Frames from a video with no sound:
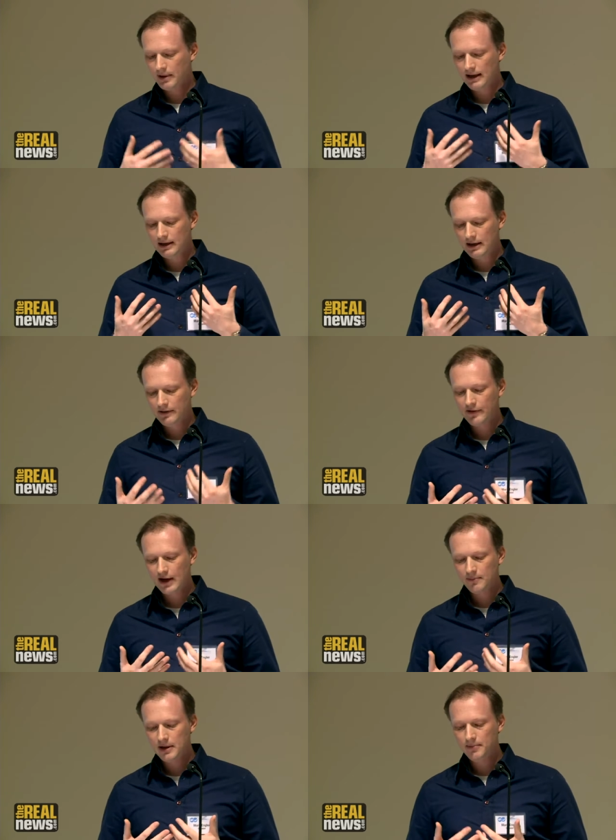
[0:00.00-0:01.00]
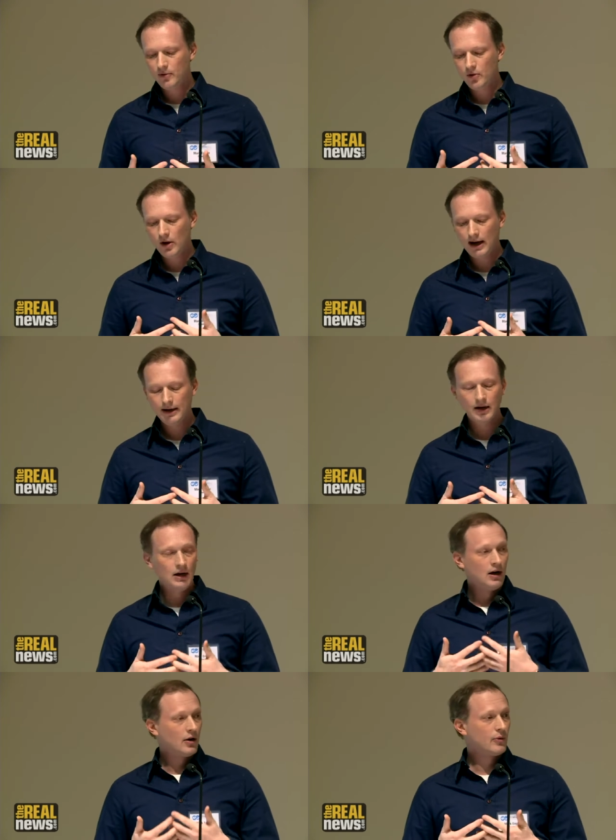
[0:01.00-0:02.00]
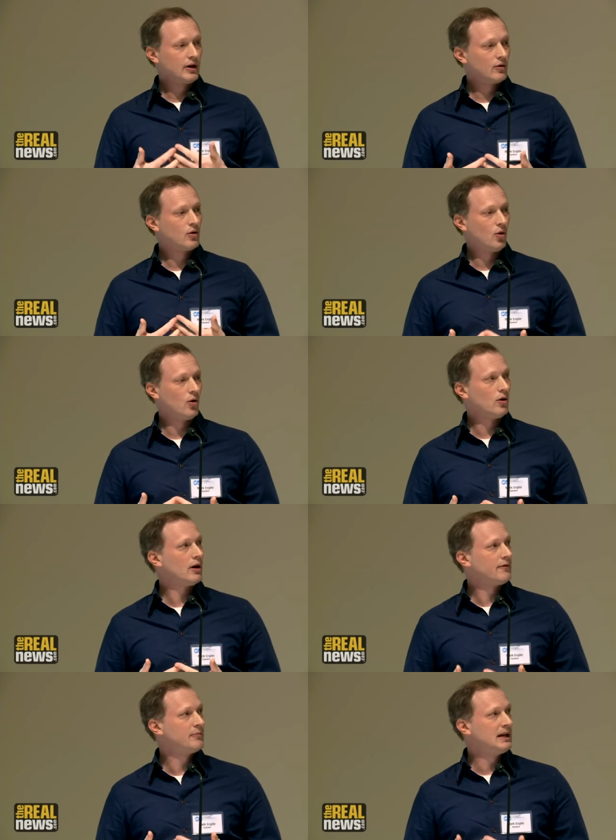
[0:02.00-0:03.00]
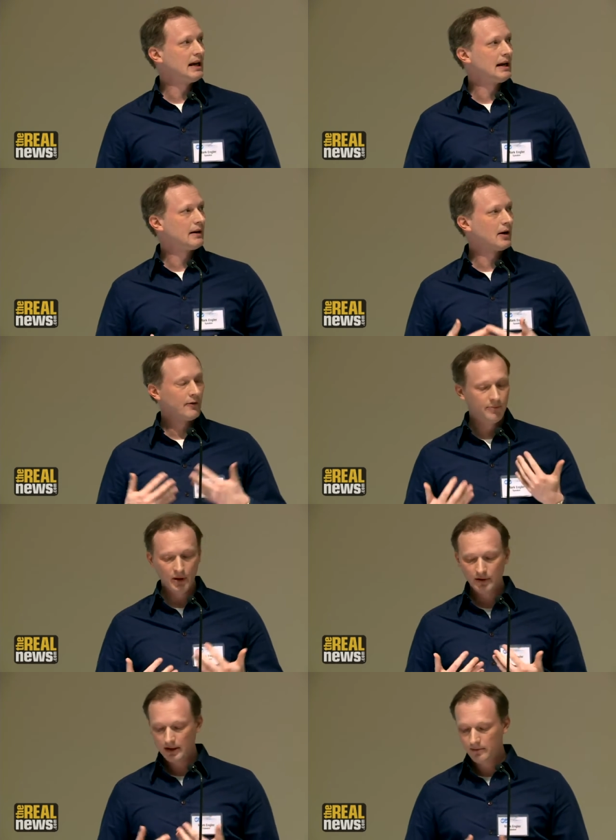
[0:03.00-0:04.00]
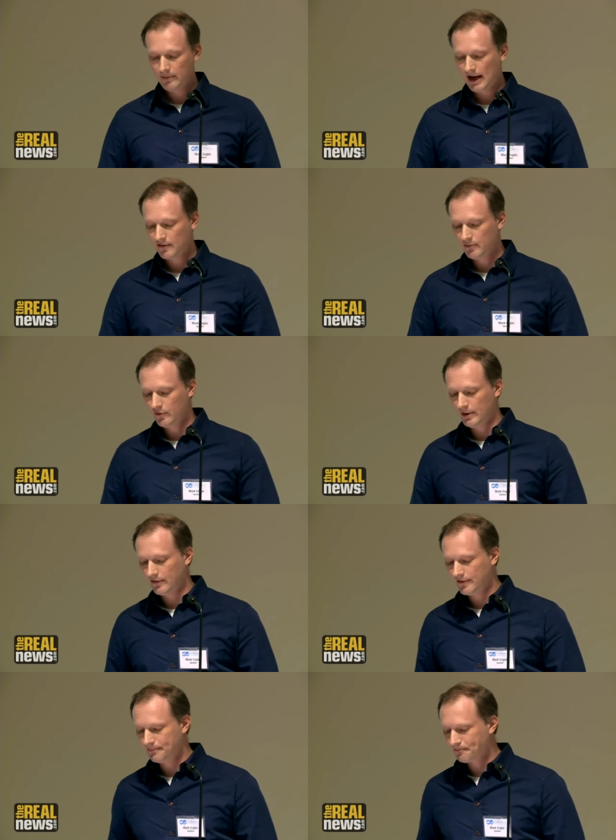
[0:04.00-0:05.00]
but instead people who had a real goal of building mass movements.